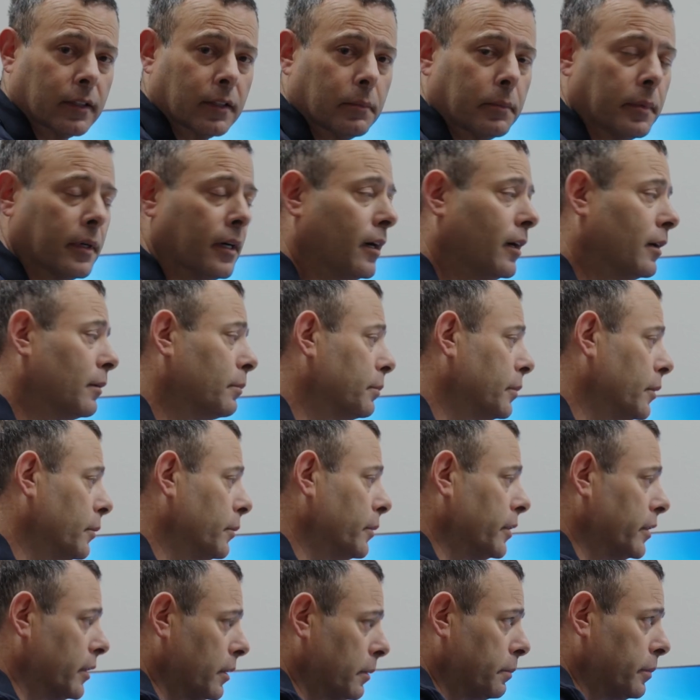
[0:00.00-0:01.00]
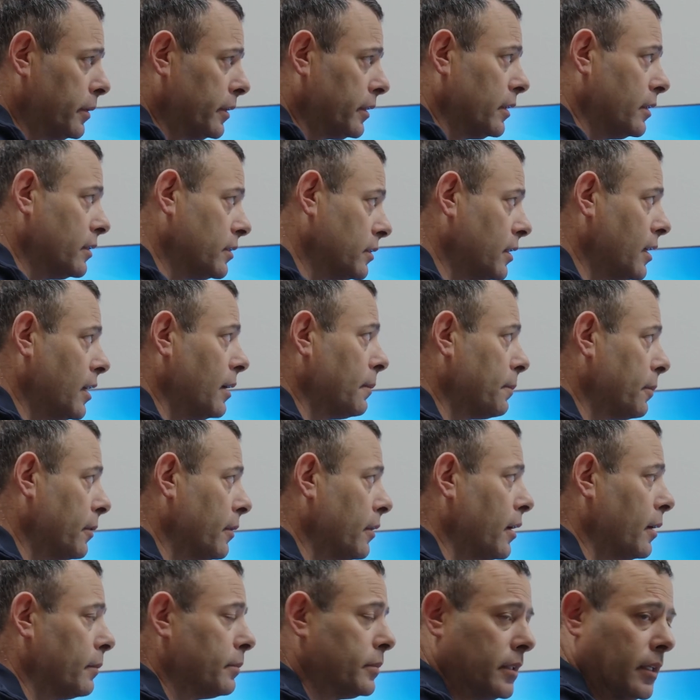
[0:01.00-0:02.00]
about, but we're going to put the same
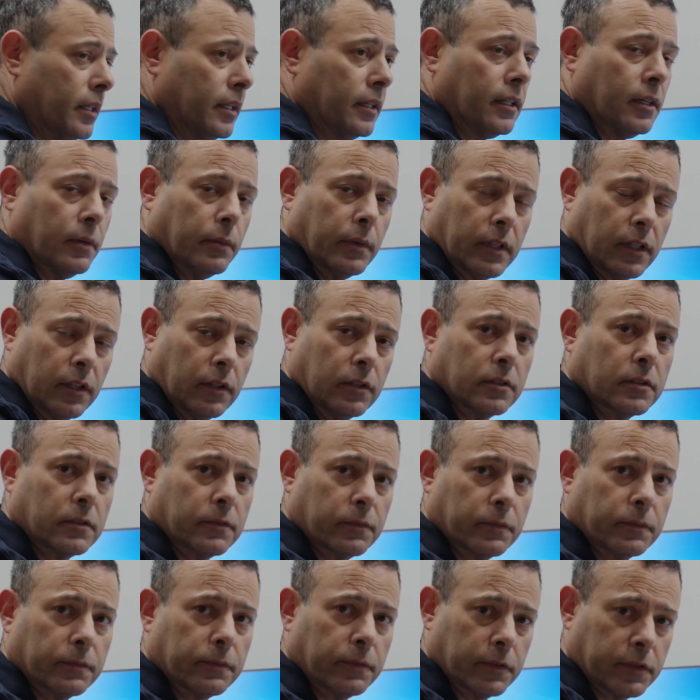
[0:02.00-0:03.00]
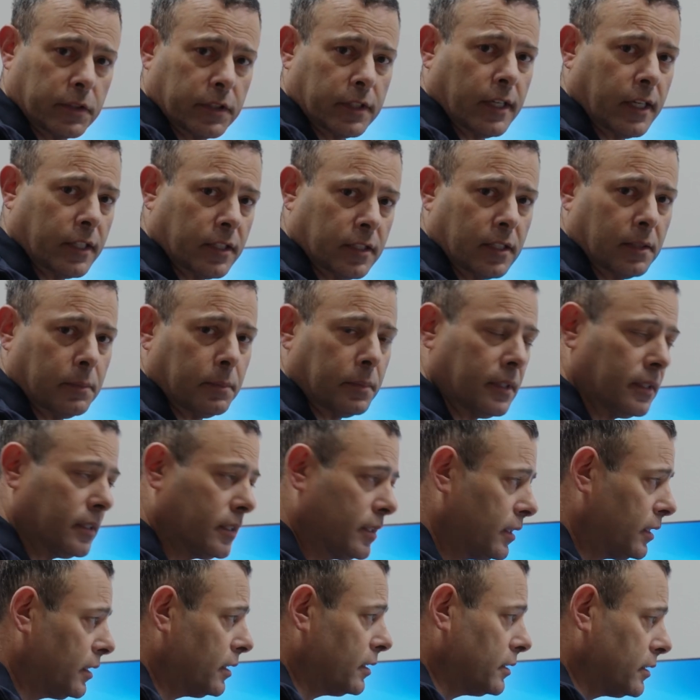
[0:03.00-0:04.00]
prompt in that we used for
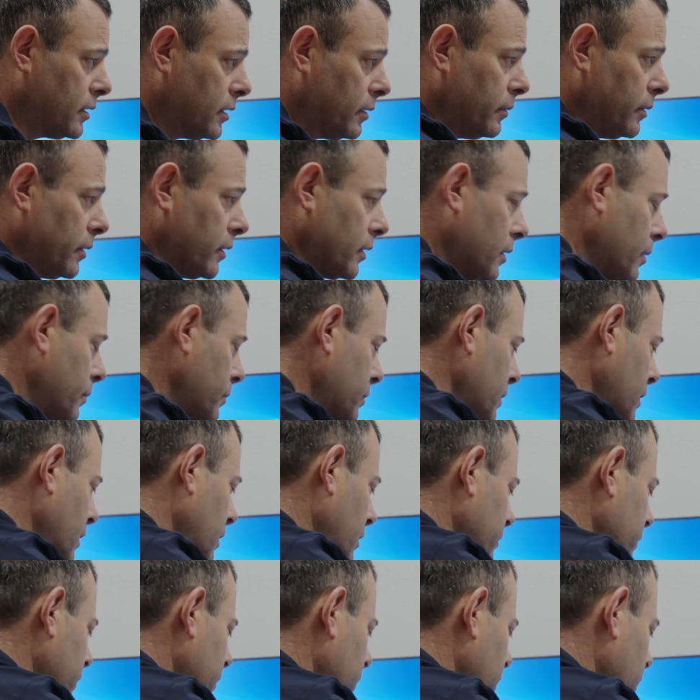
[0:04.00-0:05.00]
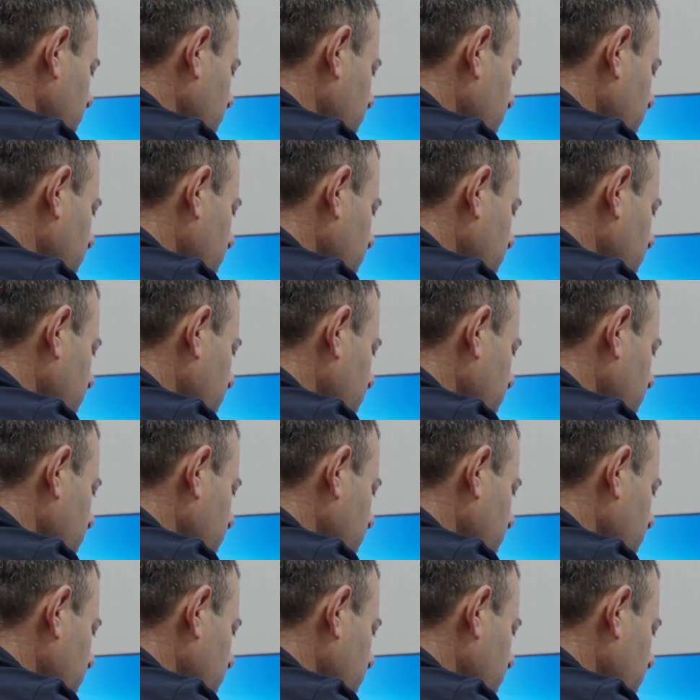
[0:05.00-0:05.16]
ChatGPT and see what it comes out with.